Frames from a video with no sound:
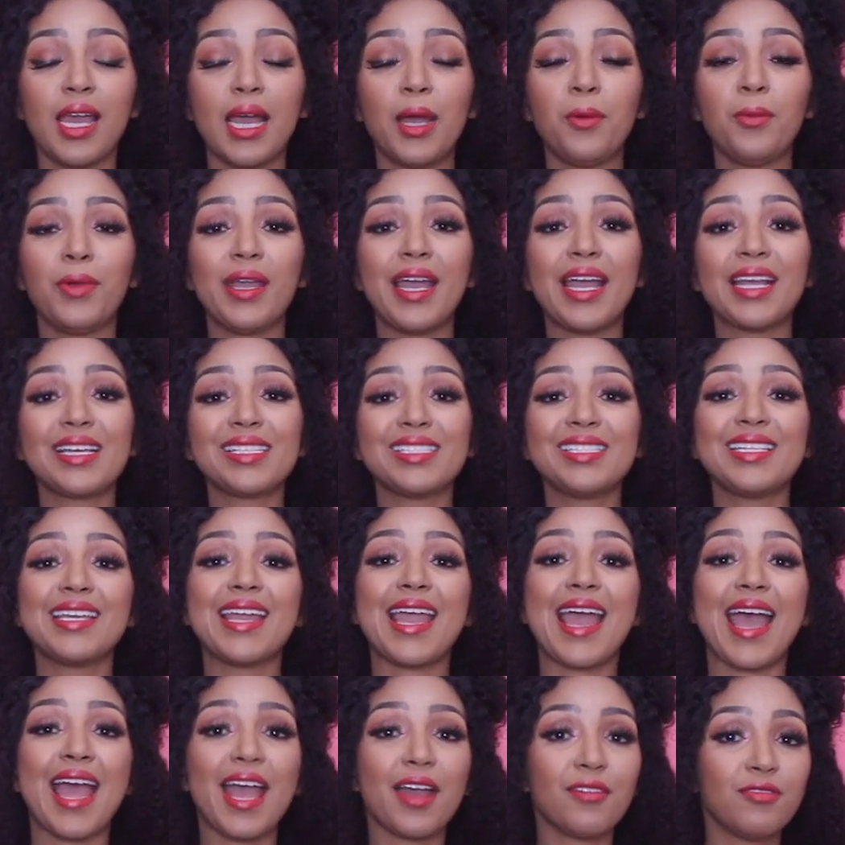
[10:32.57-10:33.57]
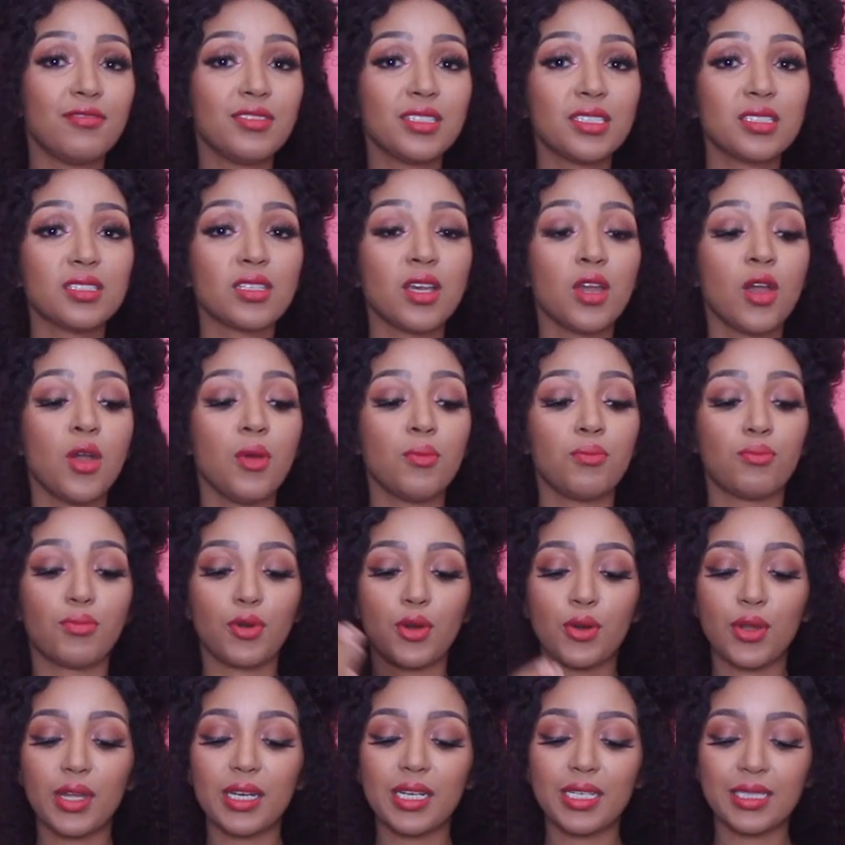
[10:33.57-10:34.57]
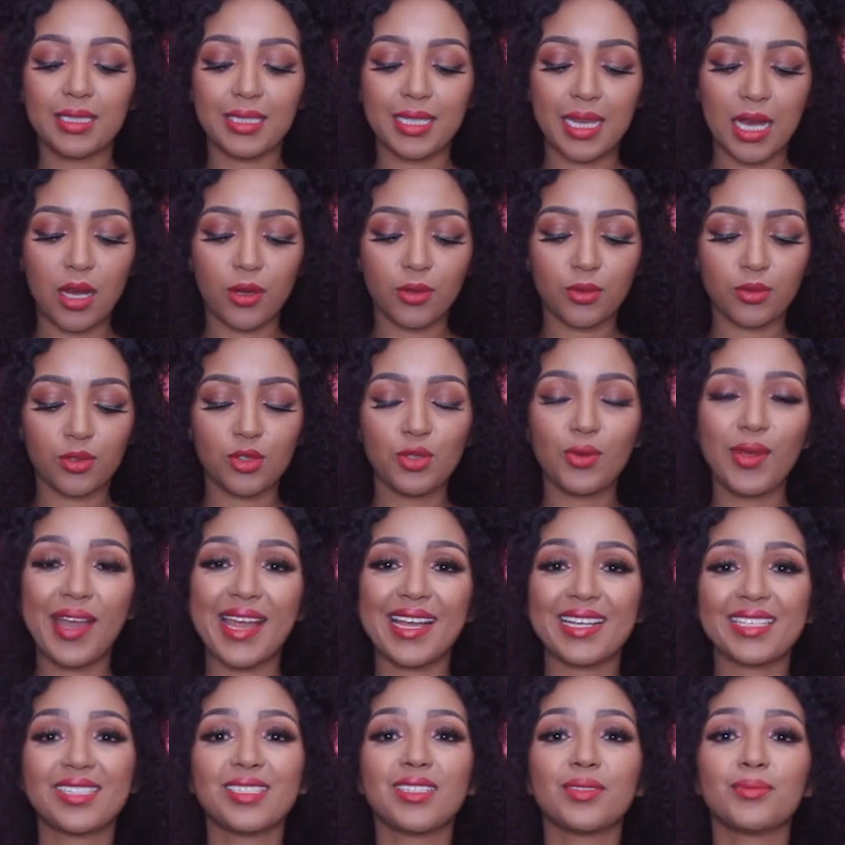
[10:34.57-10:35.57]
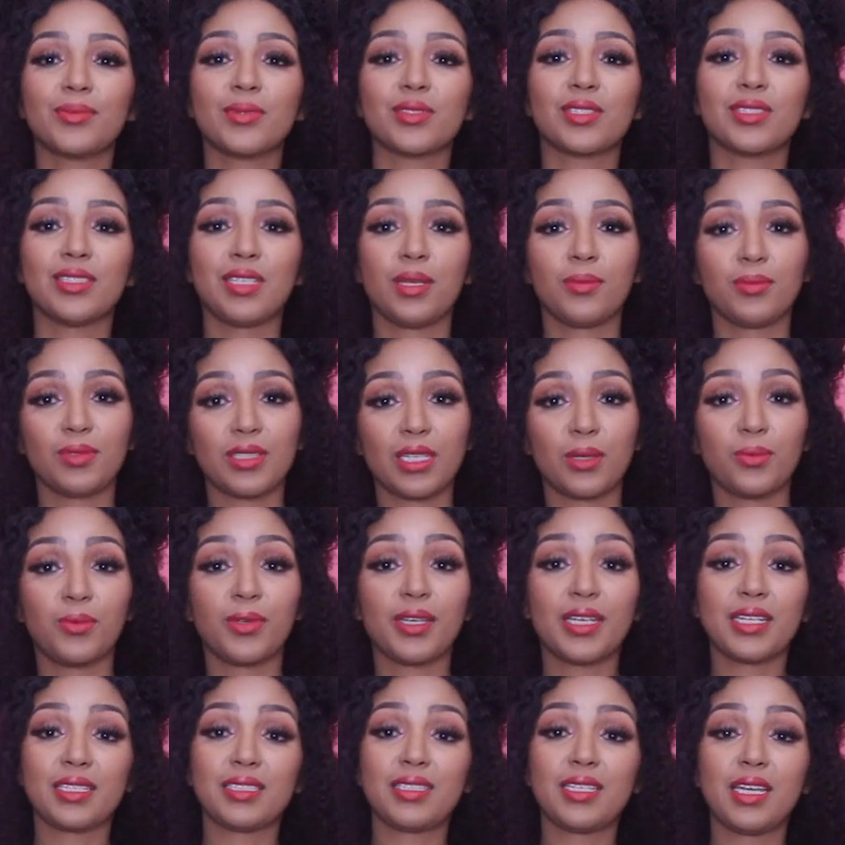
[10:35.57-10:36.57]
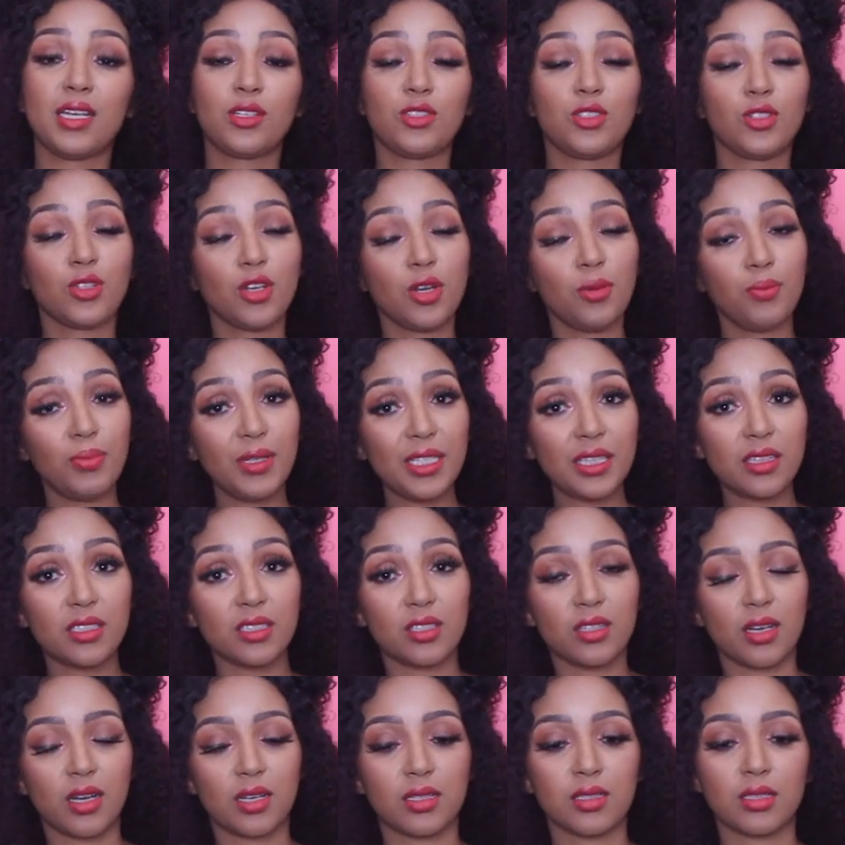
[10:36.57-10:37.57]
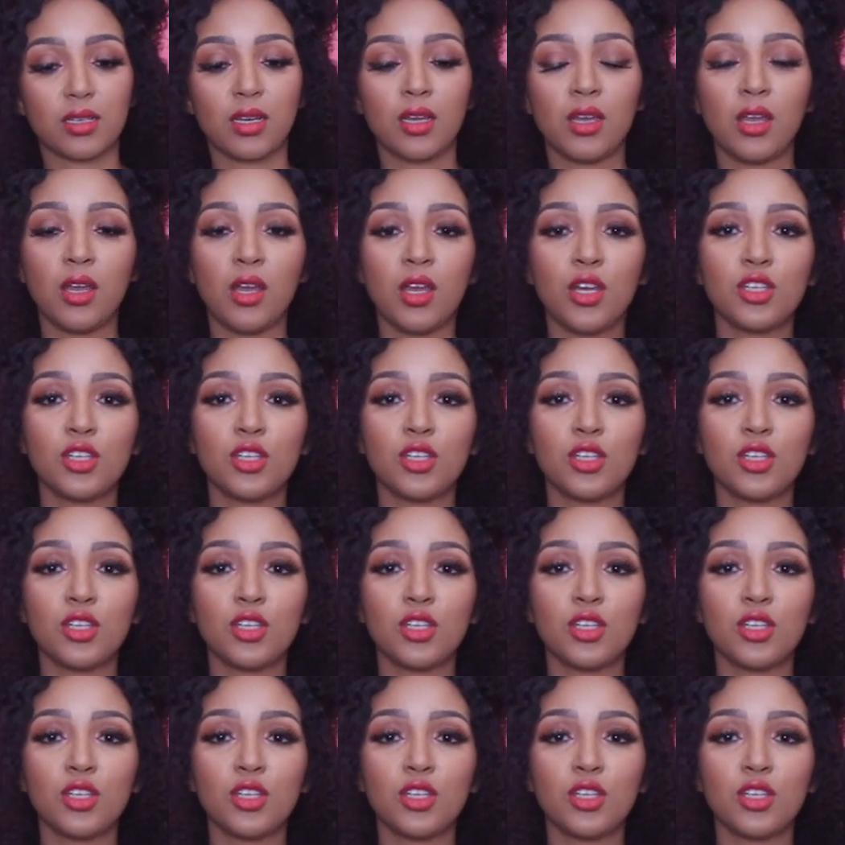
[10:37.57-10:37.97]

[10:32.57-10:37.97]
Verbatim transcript: and we actually haven't broken it down to actionable steps that we can take to complete the task.